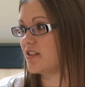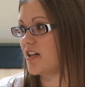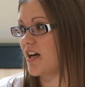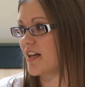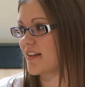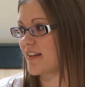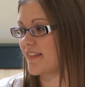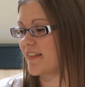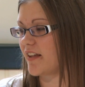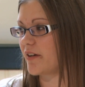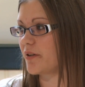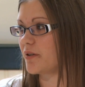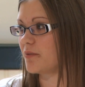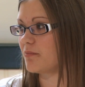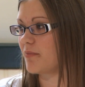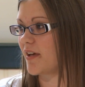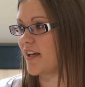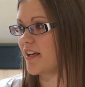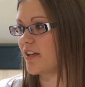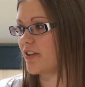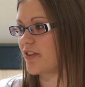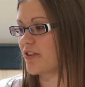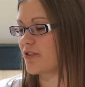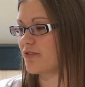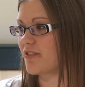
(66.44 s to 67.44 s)
I think that will
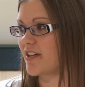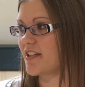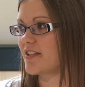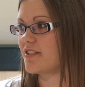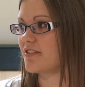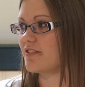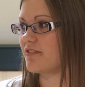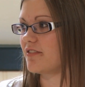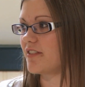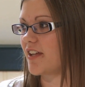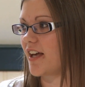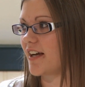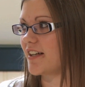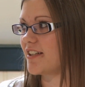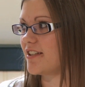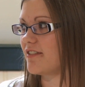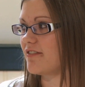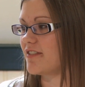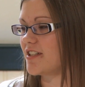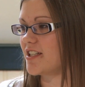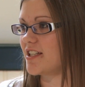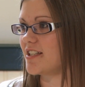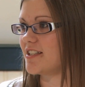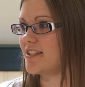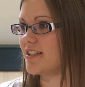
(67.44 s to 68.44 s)
make the rest of the
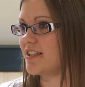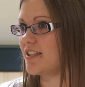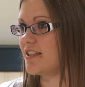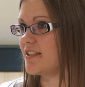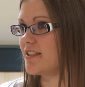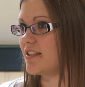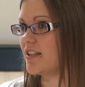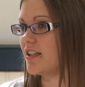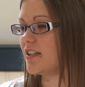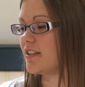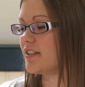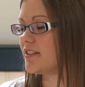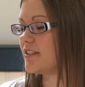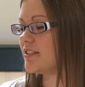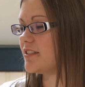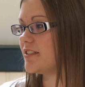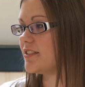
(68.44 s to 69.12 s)
activities easier.